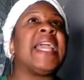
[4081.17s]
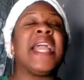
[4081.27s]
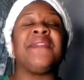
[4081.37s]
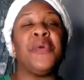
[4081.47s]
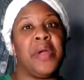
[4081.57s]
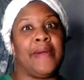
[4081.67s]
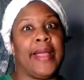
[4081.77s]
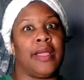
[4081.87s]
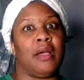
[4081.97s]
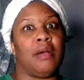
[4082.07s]
Everywhere
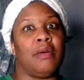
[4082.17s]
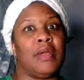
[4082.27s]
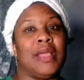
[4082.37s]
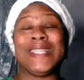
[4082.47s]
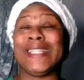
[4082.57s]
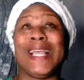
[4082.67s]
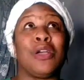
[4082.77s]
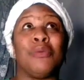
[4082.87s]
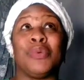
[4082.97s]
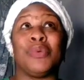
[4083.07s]
I go. It's like
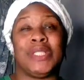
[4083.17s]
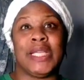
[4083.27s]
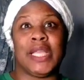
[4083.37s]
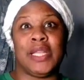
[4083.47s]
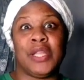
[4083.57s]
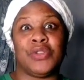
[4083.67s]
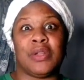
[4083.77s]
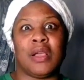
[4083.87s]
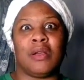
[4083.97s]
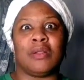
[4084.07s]
almost second nature
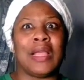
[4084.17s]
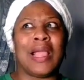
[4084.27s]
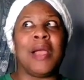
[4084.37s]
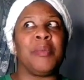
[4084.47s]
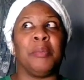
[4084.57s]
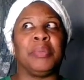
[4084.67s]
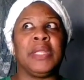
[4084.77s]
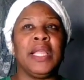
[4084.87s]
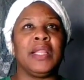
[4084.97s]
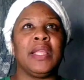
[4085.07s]
now. Like I
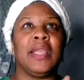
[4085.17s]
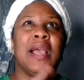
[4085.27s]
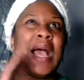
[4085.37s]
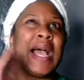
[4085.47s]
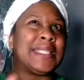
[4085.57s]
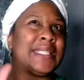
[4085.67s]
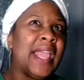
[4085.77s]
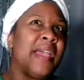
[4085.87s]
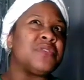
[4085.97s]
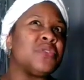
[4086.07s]
say I have
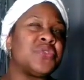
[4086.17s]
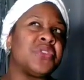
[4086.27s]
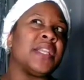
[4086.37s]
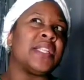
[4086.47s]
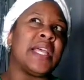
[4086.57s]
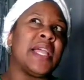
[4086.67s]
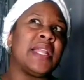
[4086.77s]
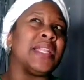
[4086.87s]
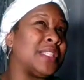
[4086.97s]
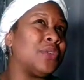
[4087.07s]
social anxiety, and I
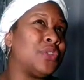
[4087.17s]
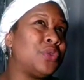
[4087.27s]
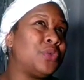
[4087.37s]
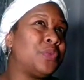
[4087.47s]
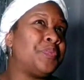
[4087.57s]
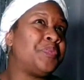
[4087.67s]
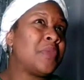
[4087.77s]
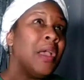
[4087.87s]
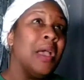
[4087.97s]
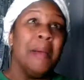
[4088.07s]
still do.
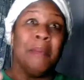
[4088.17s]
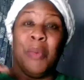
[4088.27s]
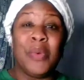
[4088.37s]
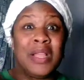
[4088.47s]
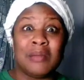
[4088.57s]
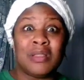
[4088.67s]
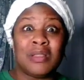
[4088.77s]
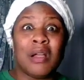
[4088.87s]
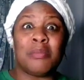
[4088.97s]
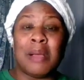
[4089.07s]
But when it comes to talking about
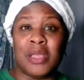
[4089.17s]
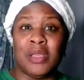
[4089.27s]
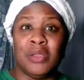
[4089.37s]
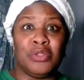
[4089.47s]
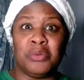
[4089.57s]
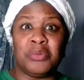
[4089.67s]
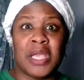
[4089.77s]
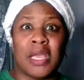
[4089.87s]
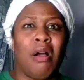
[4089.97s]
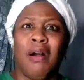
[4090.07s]
my YouTube channel, all
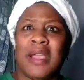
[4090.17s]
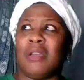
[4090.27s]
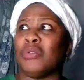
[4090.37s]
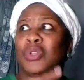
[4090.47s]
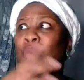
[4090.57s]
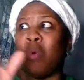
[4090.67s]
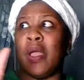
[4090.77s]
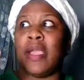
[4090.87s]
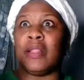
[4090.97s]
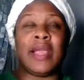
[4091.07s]
that goes away.
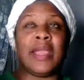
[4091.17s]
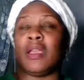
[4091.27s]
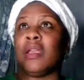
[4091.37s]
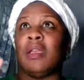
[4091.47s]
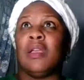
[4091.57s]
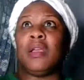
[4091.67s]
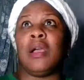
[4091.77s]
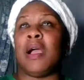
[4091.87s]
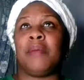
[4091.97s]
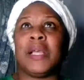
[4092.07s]
Like,
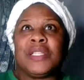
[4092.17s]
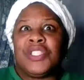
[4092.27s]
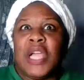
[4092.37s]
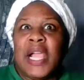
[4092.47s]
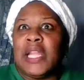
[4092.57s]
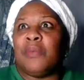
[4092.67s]
I'm not shy anymore.